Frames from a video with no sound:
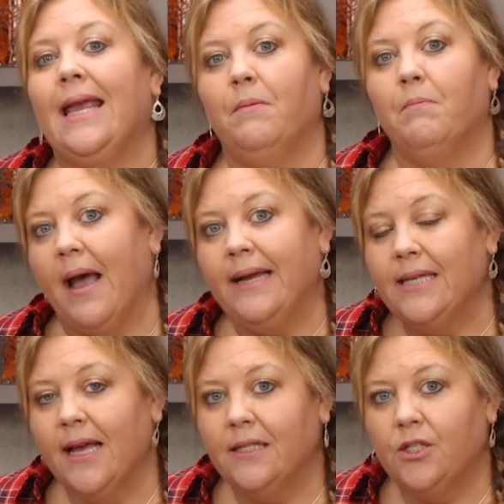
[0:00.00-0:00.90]
In my
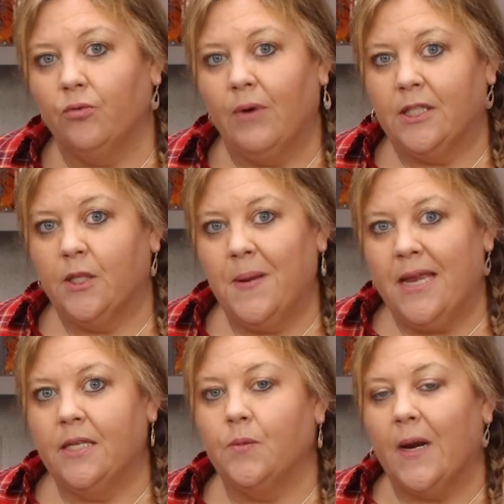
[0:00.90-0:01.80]
test
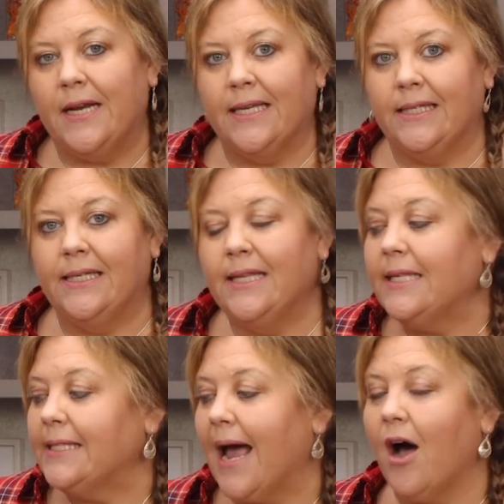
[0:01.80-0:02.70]
recipes, when I tested
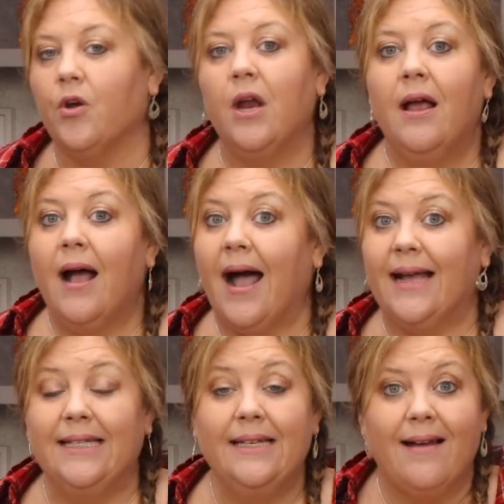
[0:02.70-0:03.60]
this out,
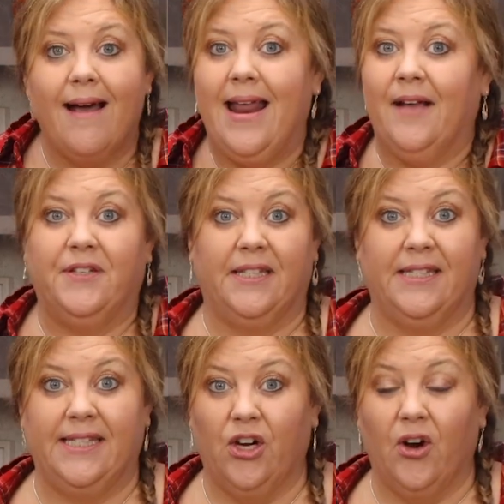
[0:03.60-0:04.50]
I did not have to
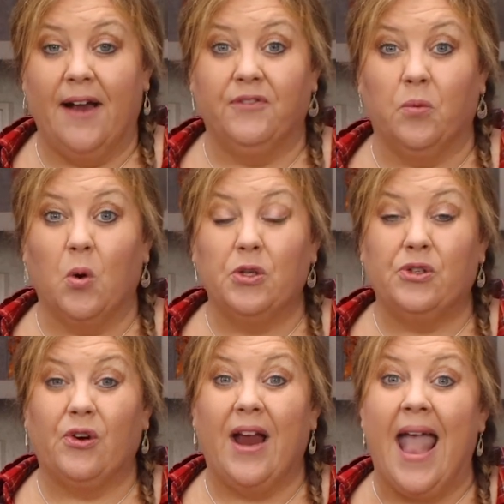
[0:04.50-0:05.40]
sear
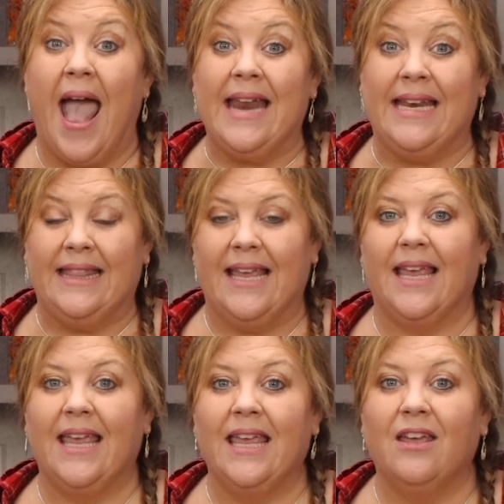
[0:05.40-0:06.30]
afterwards or
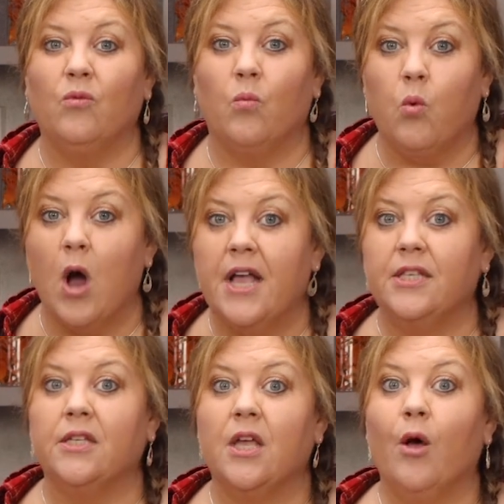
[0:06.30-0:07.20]
anything. It
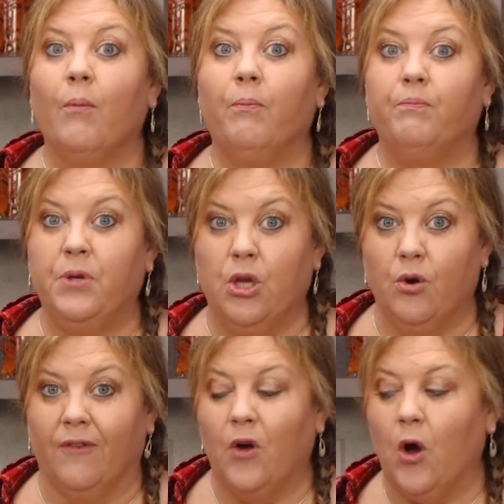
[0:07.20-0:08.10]
was
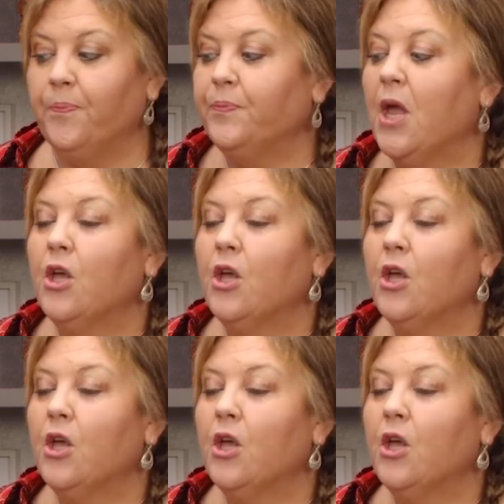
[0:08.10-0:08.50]
beautiful.